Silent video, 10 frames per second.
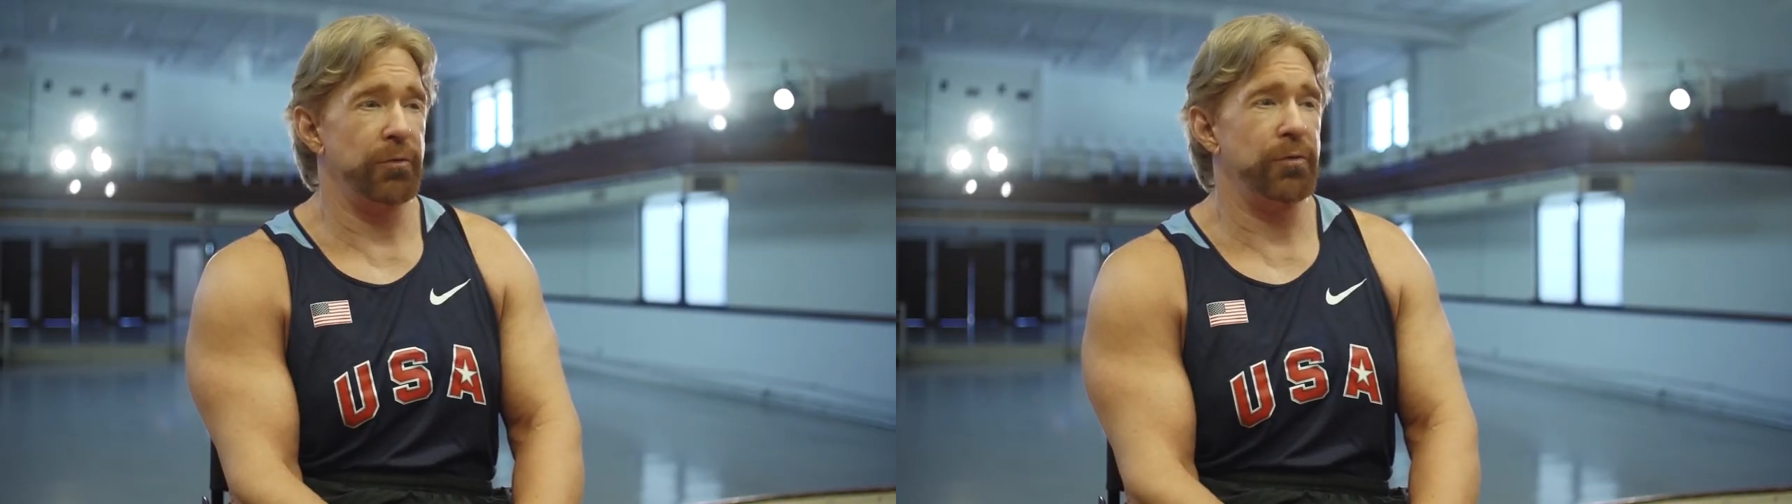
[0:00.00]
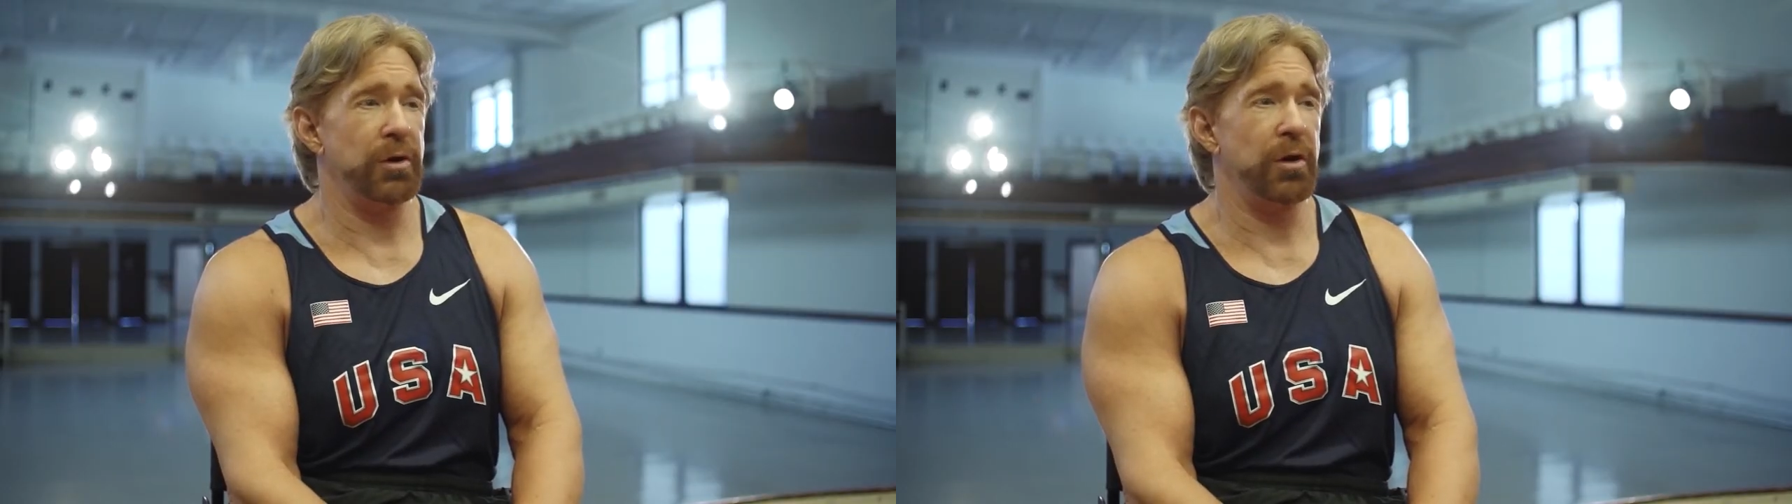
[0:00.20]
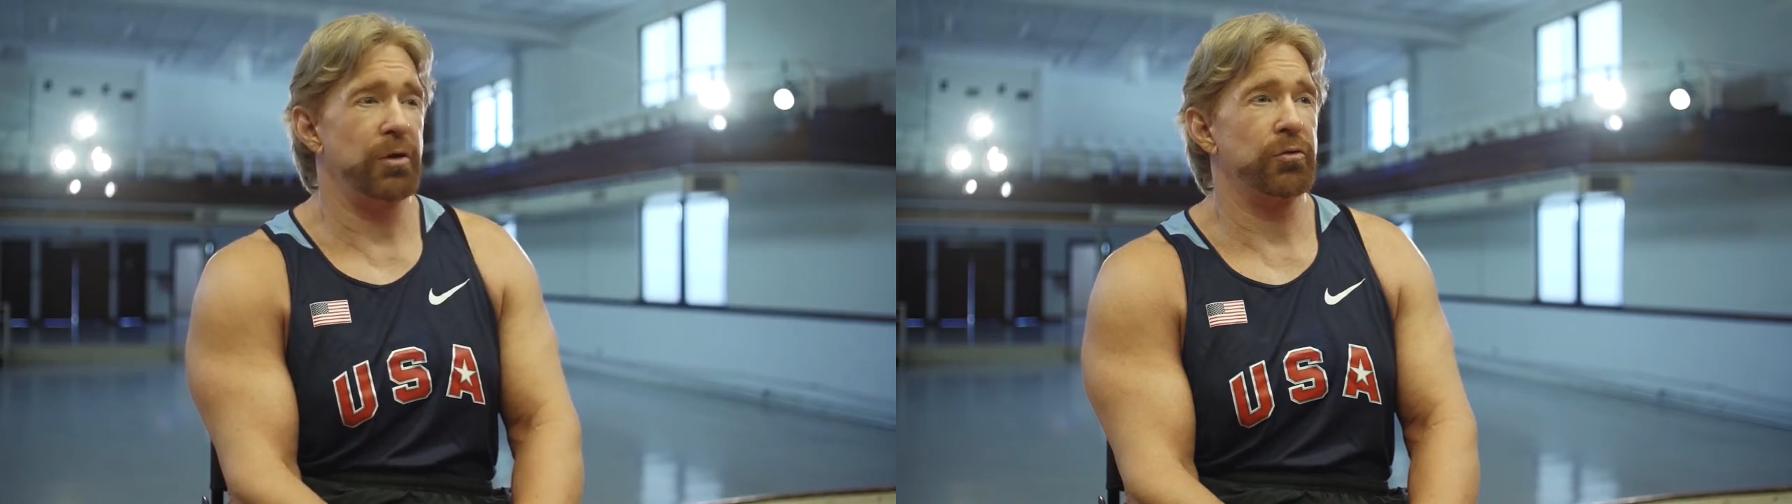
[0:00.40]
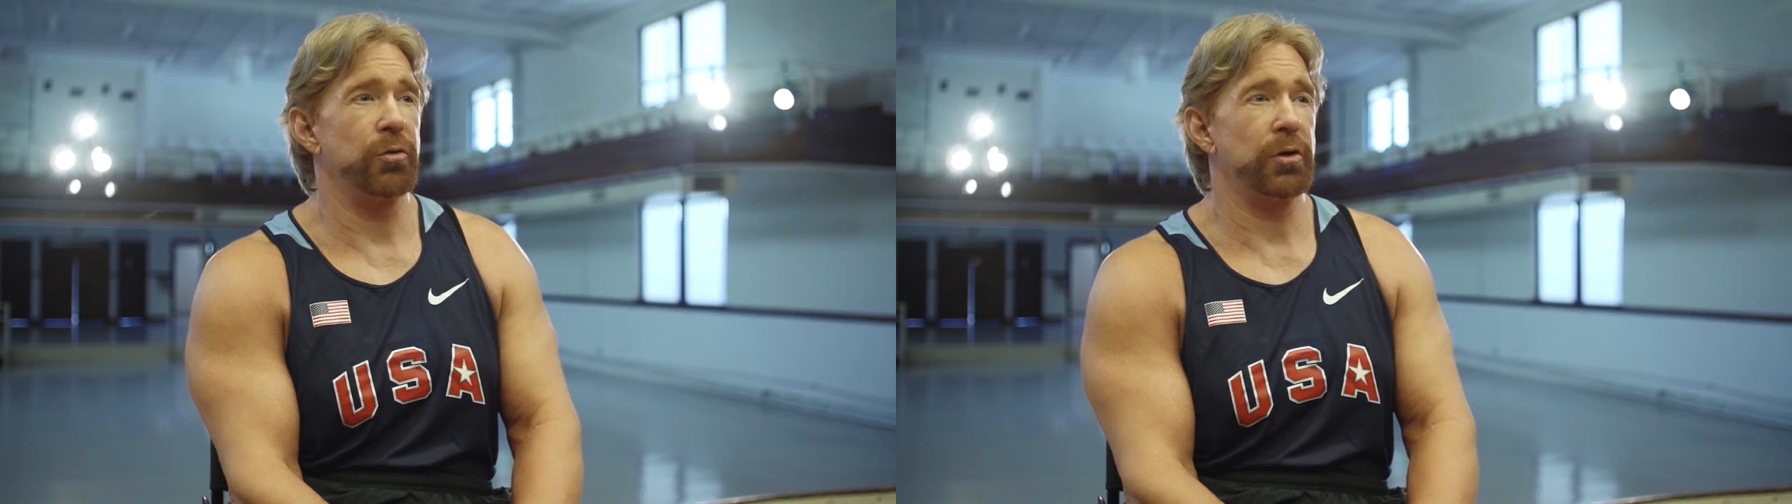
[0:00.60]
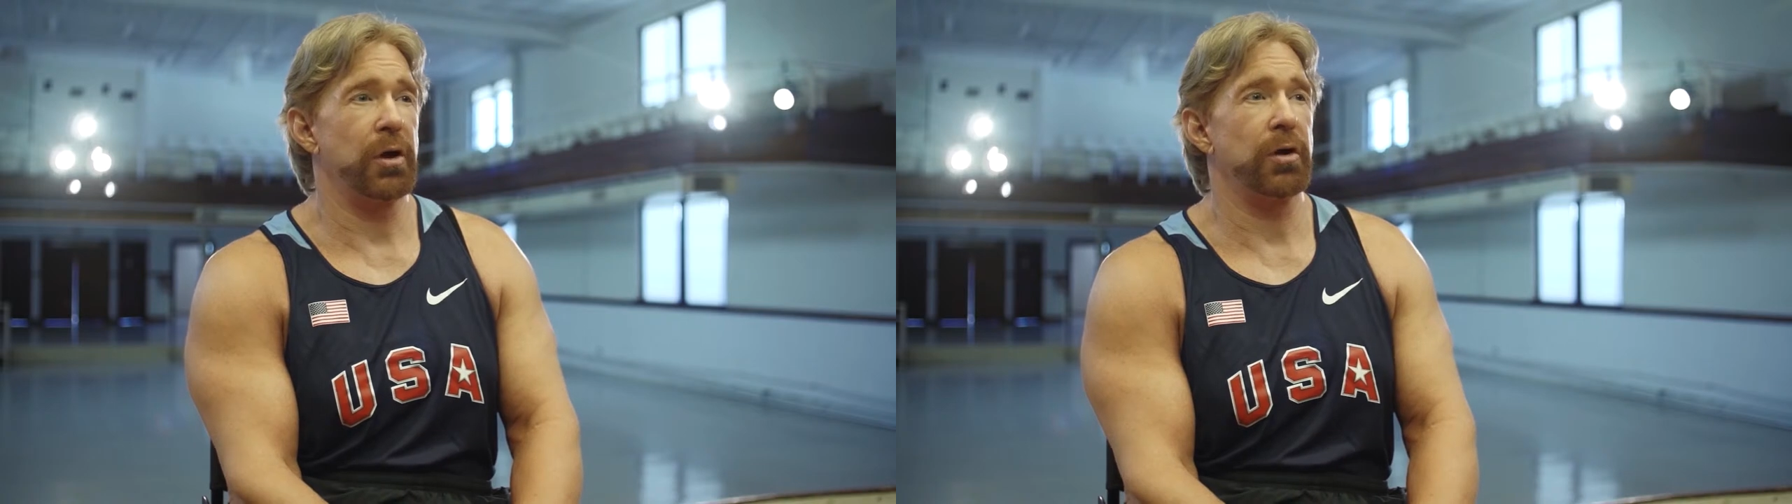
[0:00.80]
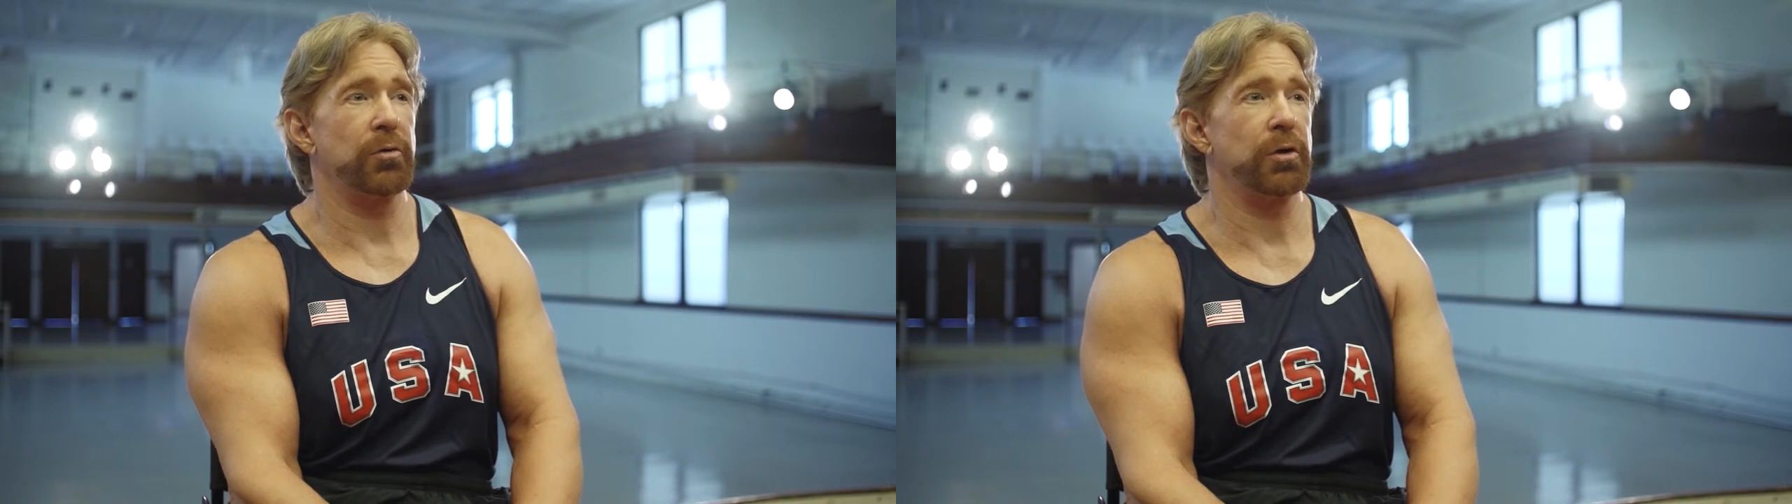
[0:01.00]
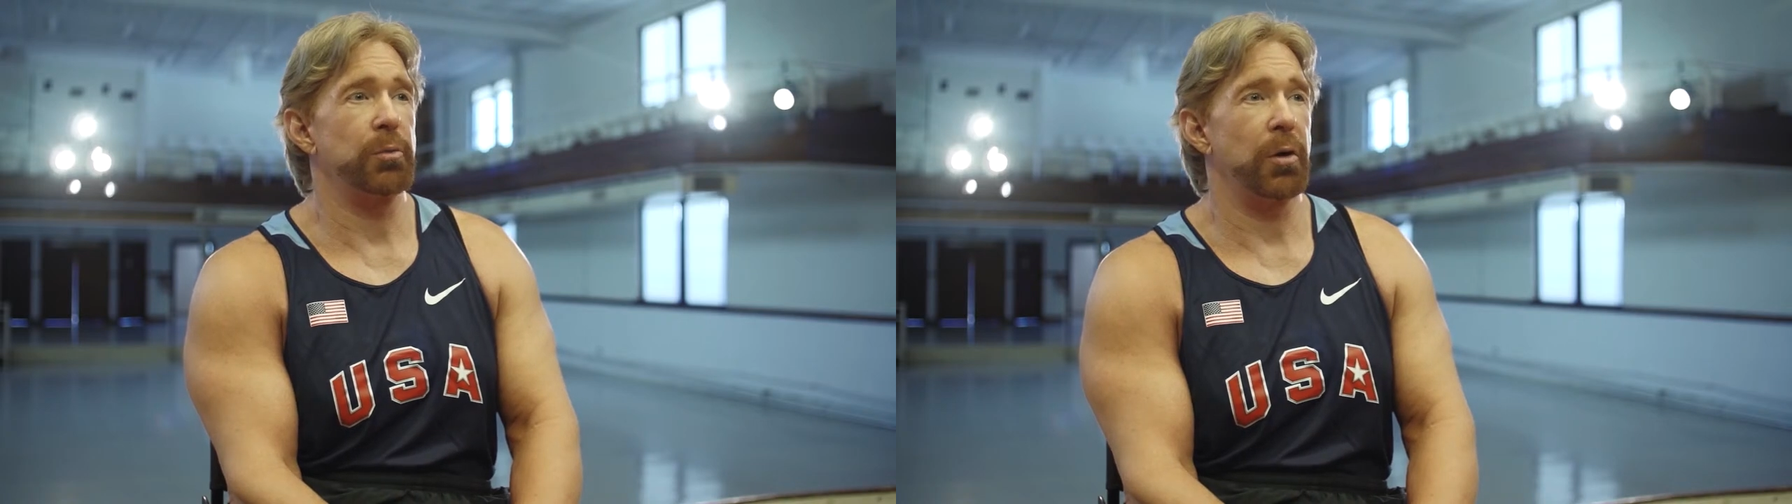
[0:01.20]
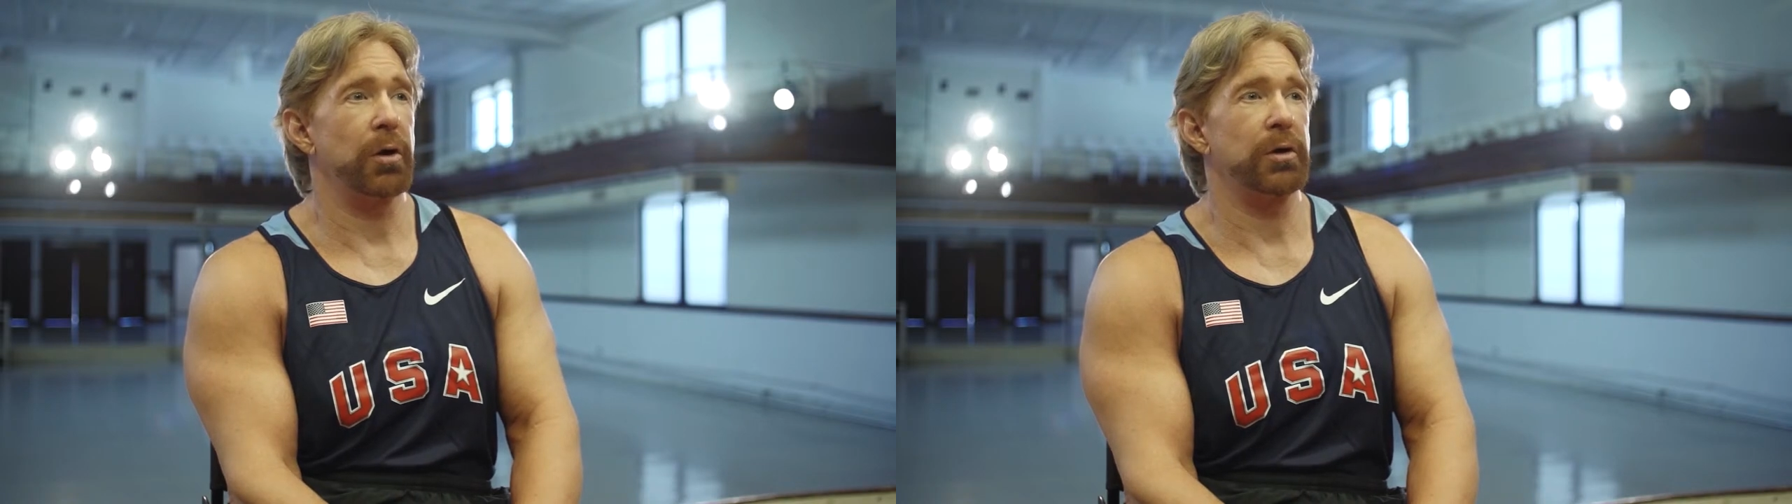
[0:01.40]
feet onto a concrete
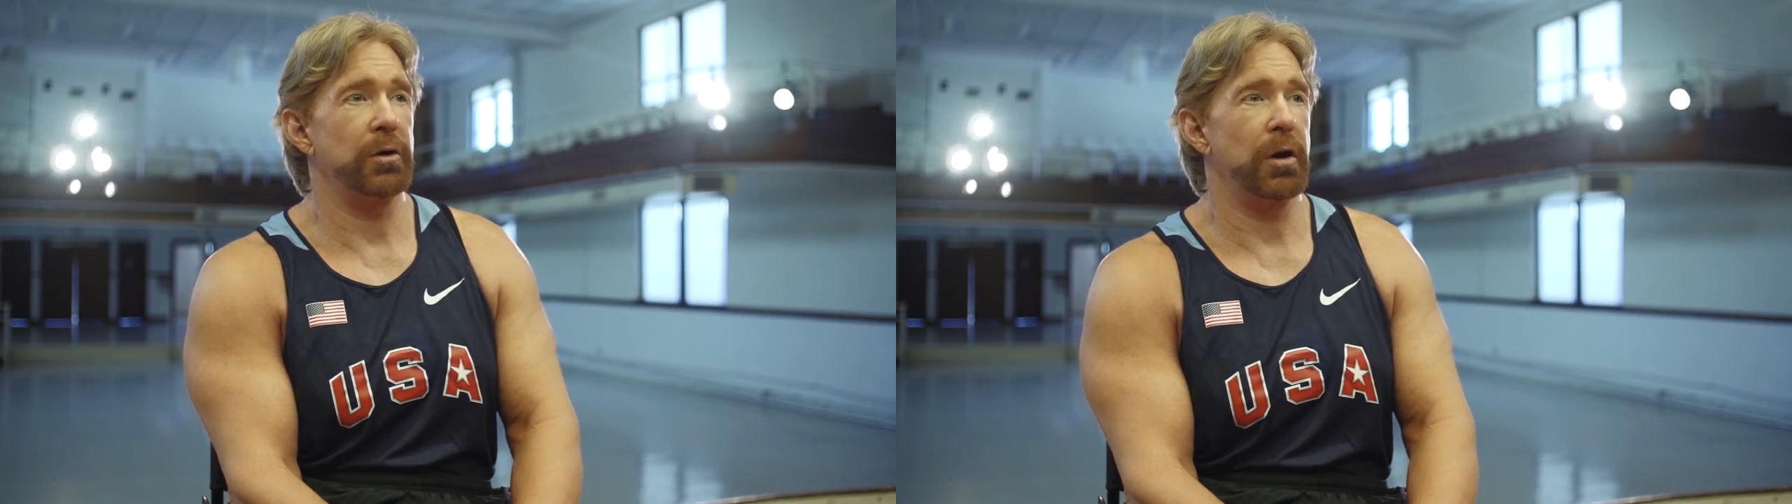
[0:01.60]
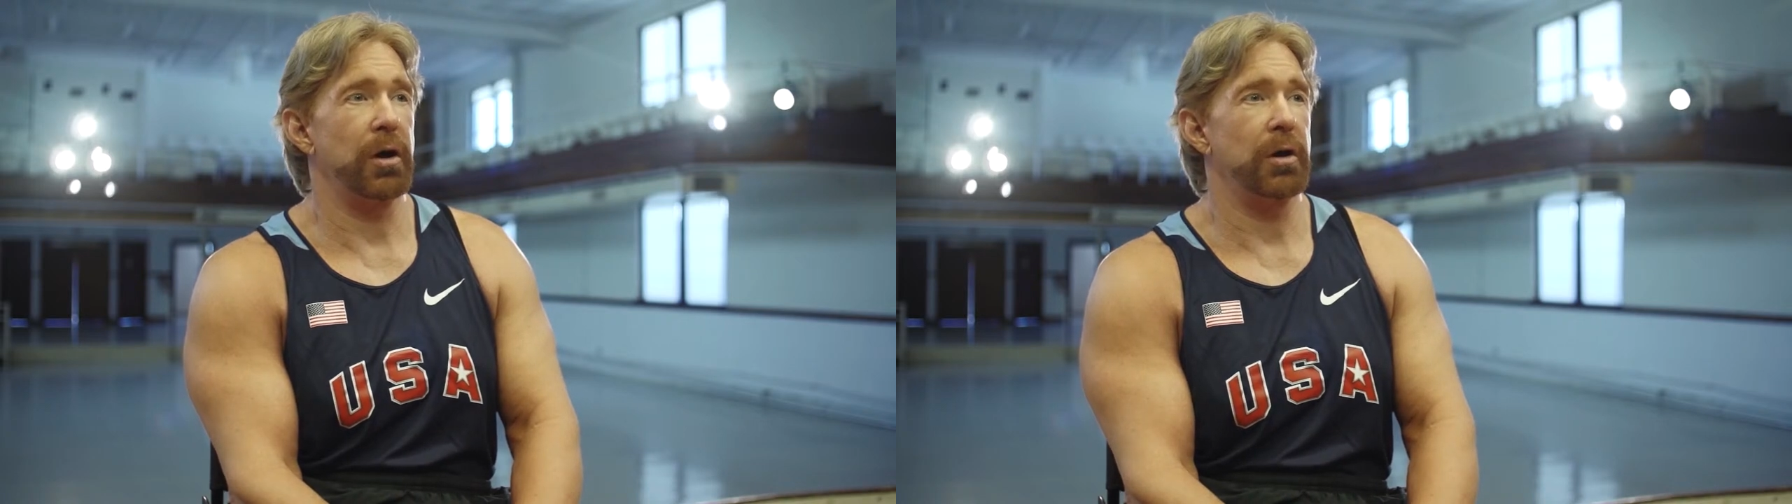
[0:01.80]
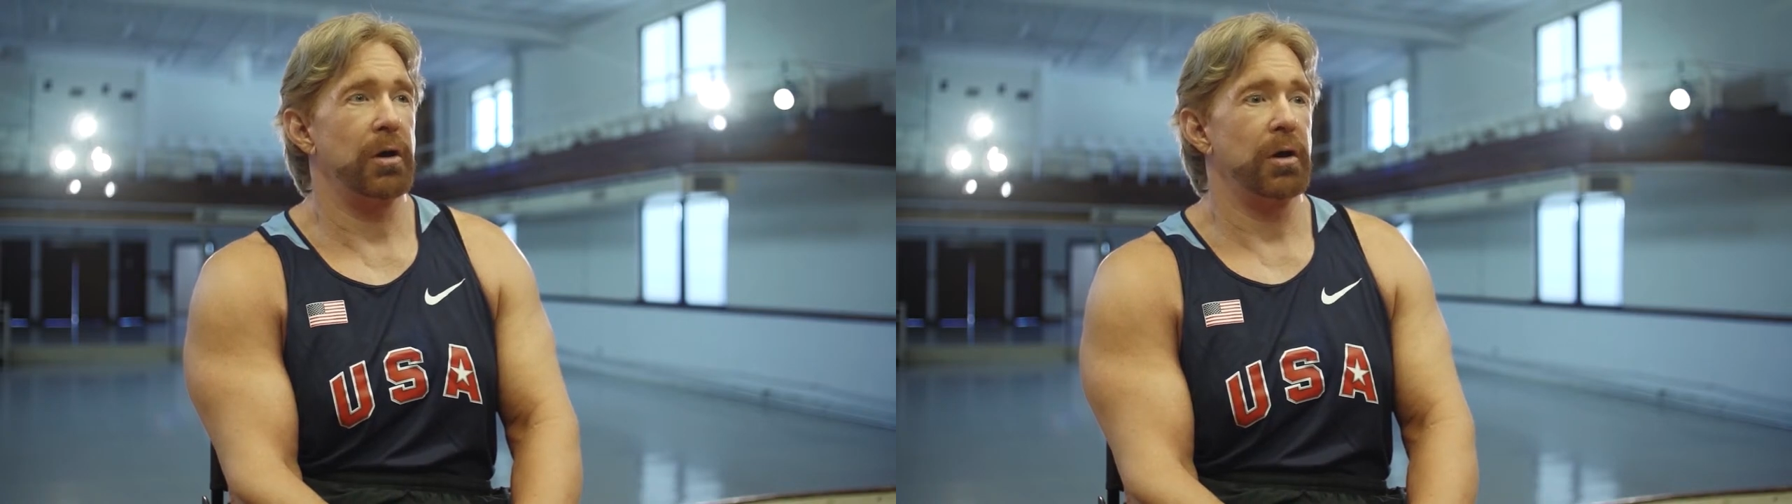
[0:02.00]
parking lot.